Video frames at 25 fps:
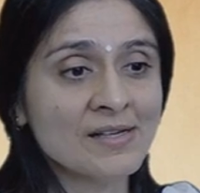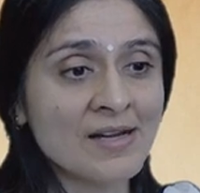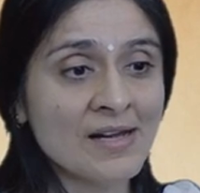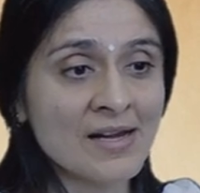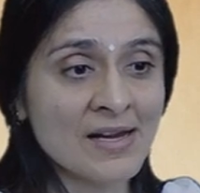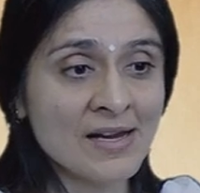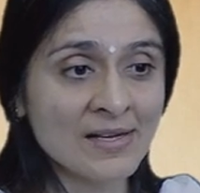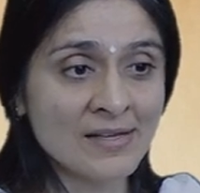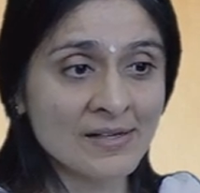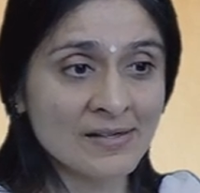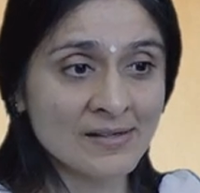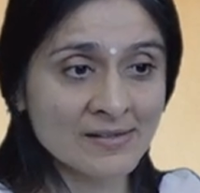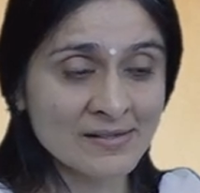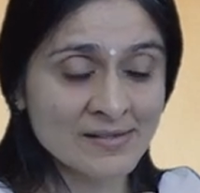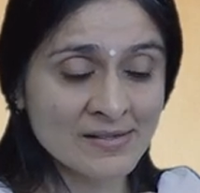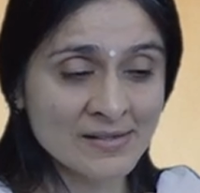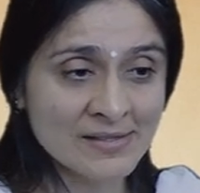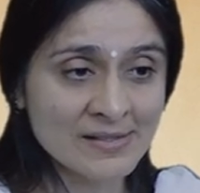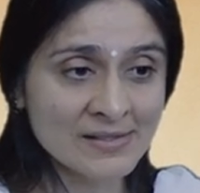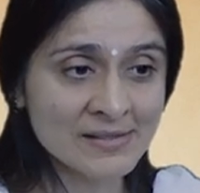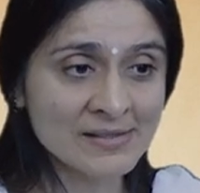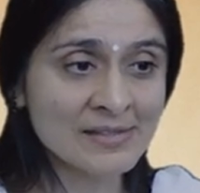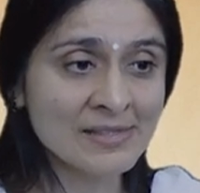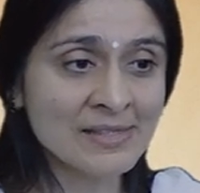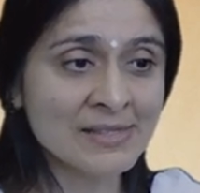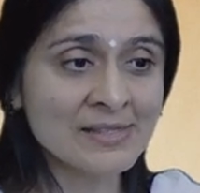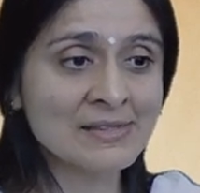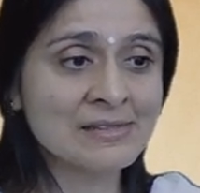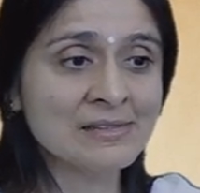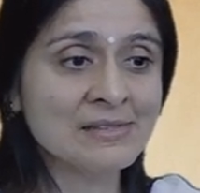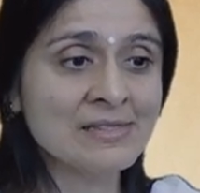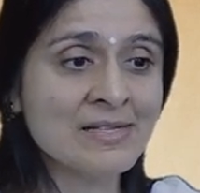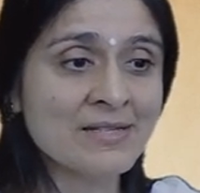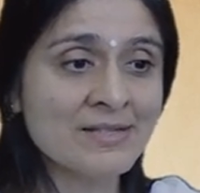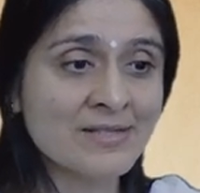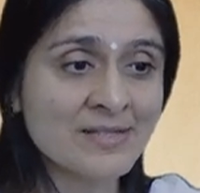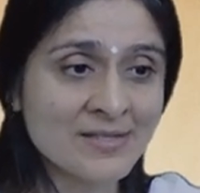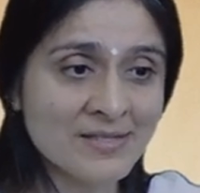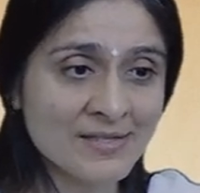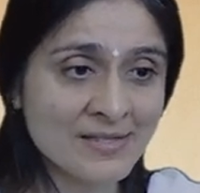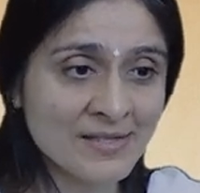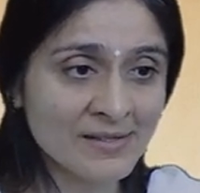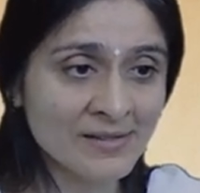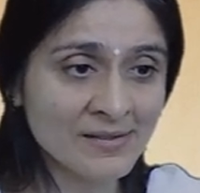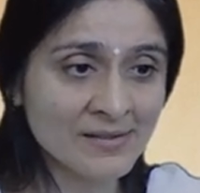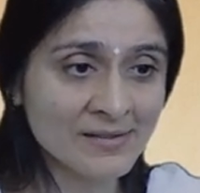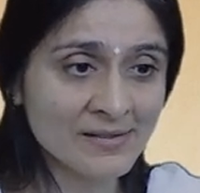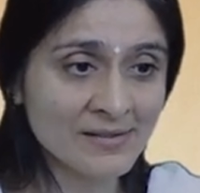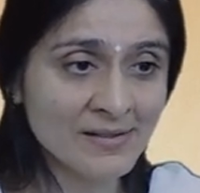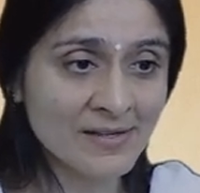I directly see.